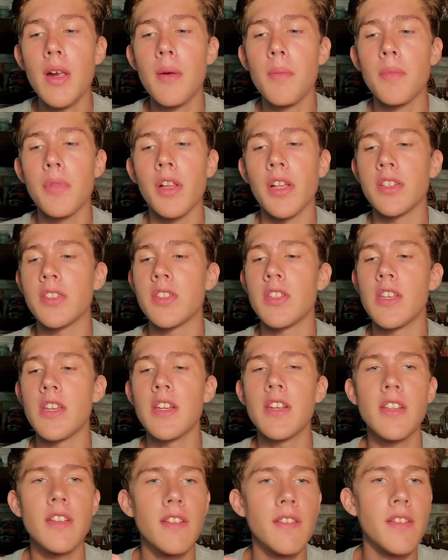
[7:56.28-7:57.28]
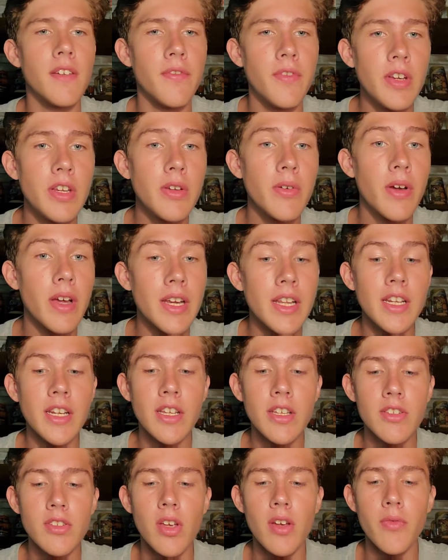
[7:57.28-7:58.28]
plus the, edit, the video
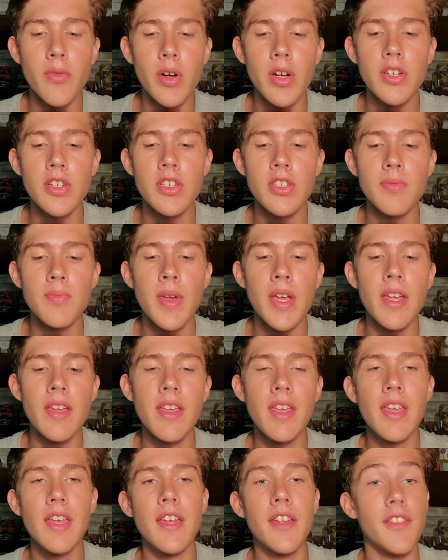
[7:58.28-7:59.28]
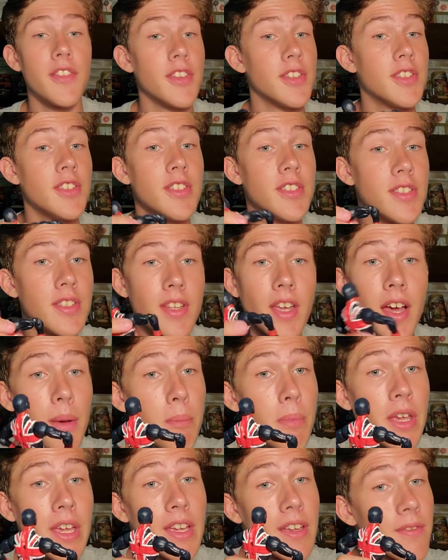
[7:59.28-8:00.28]
editing software I just spent. This is a big